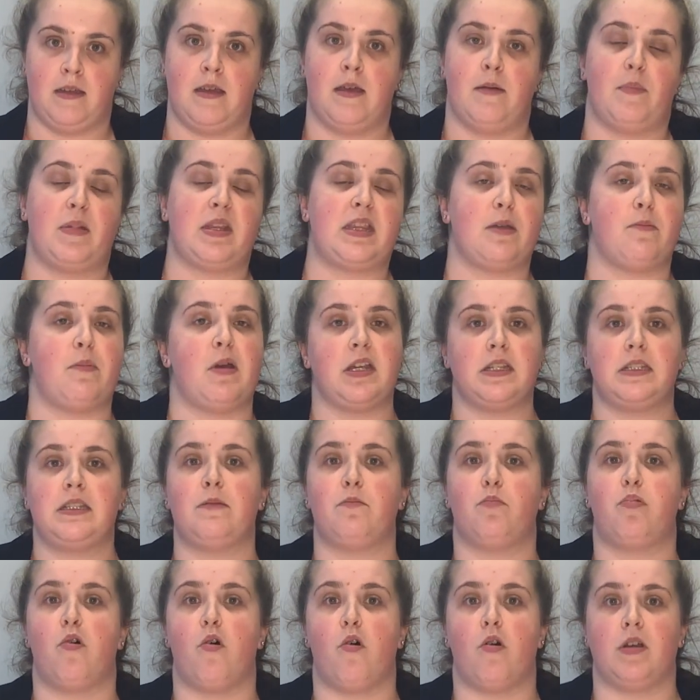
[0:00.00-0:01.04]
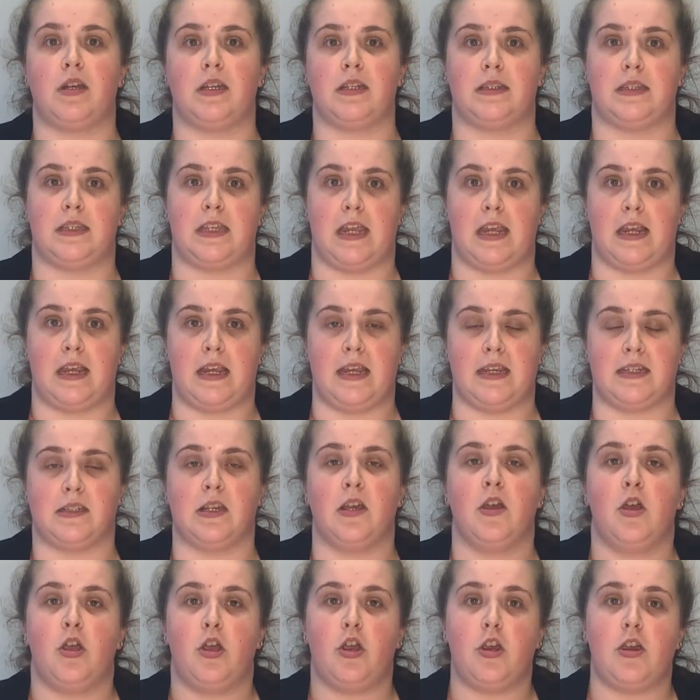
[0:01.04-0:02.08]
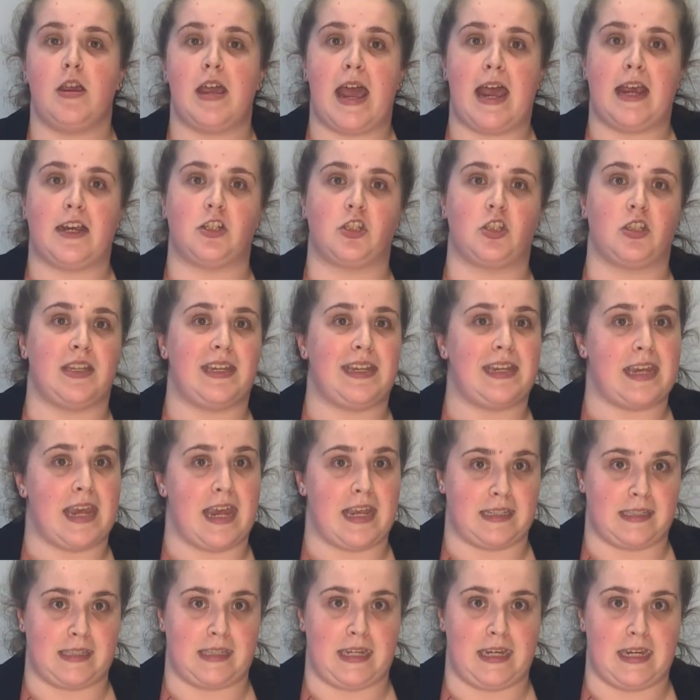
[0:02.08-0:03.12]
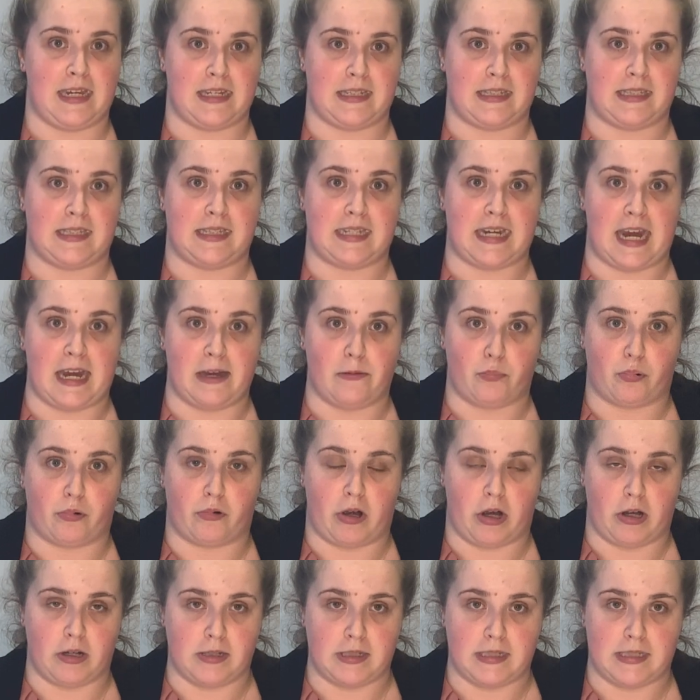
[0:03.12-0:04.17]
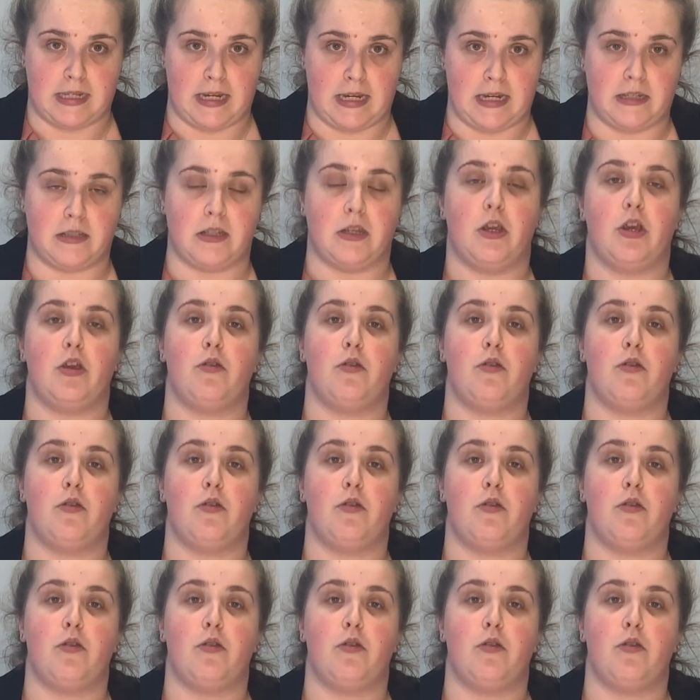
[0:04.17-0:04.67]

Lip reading: But the most important thing is who actually gets the estate proceeds,